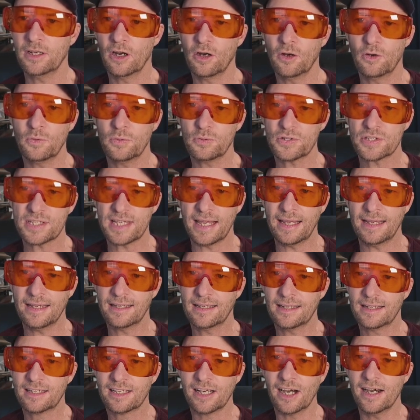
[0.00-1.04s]
say
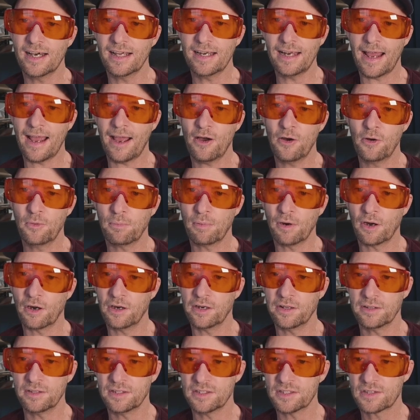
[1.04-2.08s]
cut out
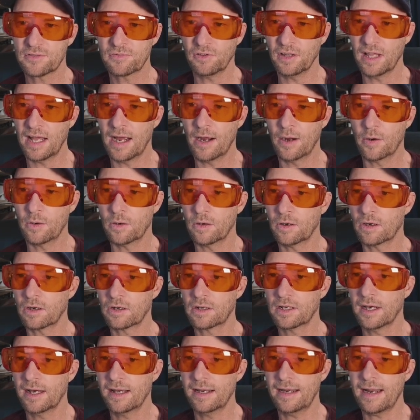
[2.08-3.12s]
part of this flower or
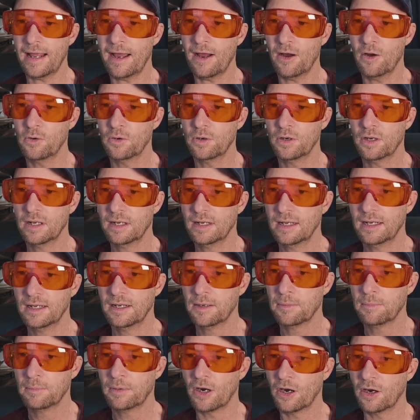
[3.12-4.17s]
cut out
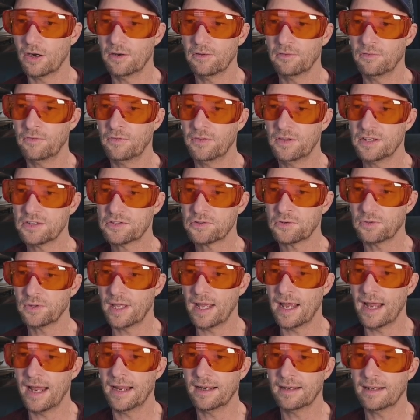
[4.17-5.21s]
part of this or
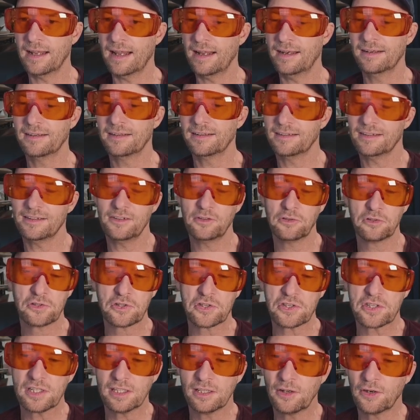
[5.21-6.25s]
that, and you'll
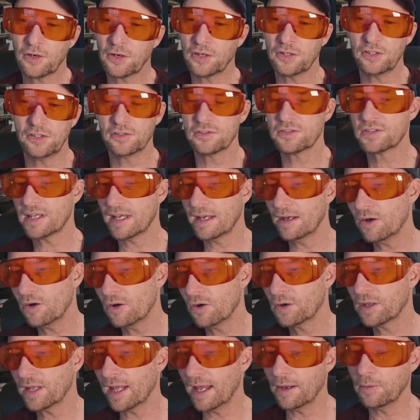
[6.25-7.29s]
just learn. You'll say, oh,
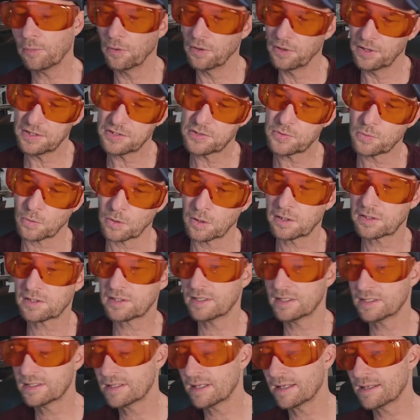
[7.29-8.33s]
okay, well, this works,
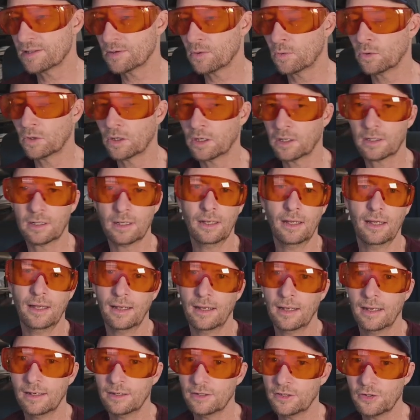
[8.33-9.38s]
this doesn't work.
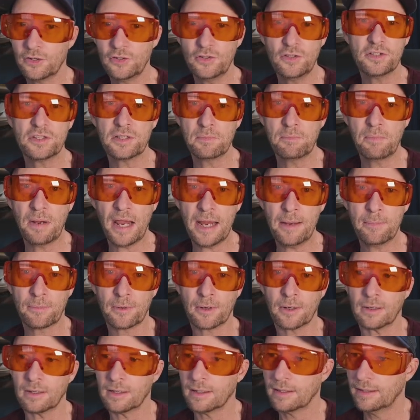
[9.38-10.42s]
You're using
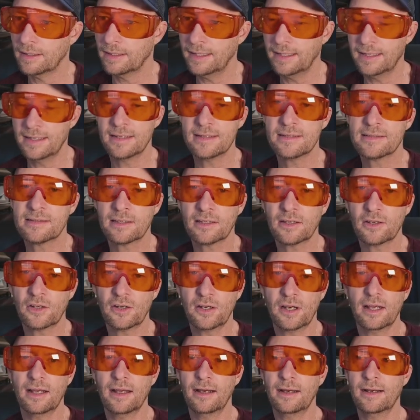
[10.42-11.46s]
paper. It isn't
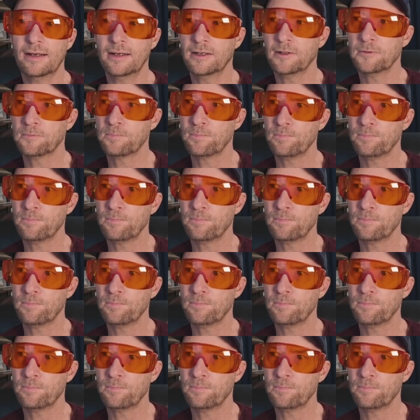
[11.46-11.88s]
gonna